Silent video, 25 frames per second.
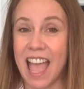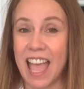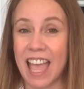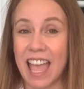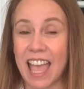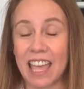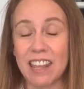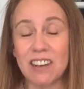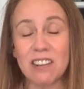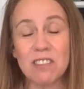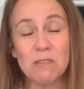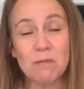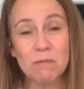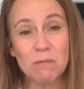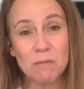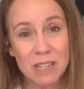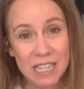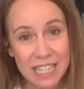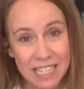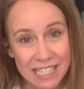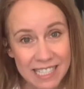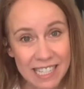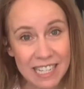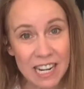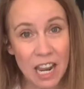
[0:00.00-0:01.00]
And the
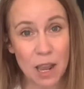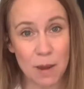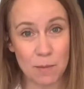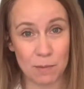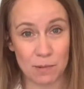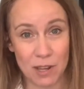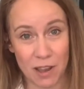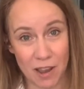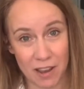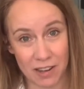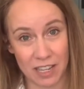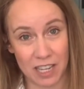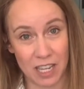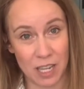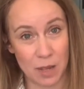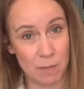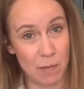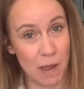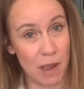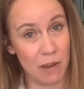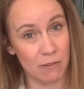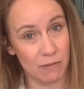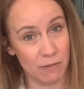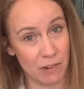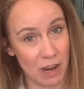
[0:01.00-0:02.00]
reason I'm talking
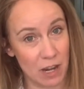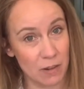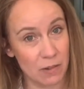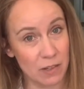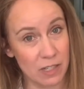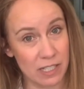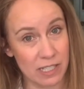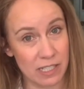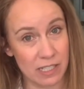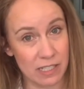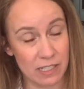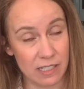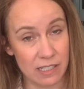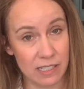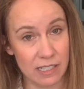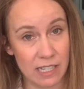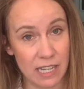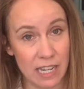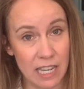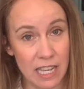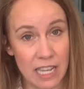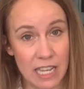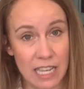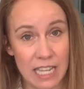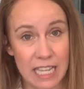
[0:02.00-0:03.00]
about viruses
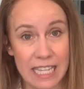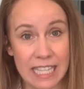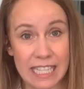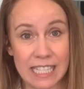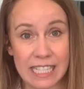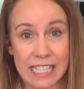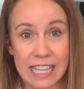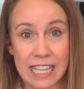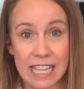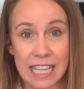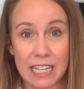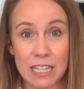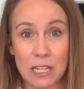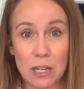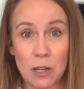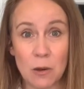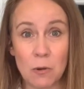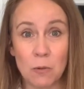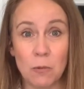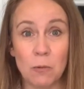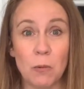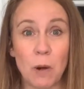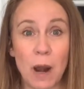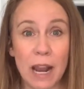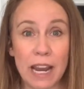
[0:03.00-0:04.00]
is that
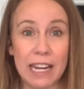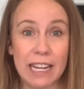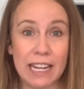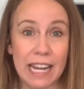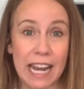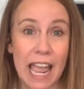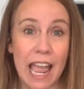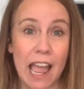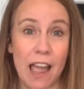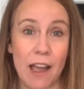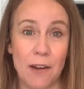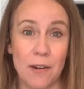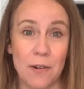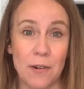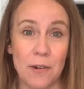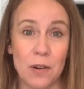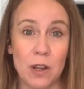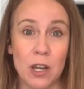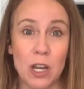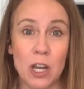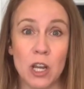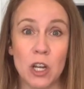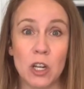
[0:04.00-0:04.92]
right now,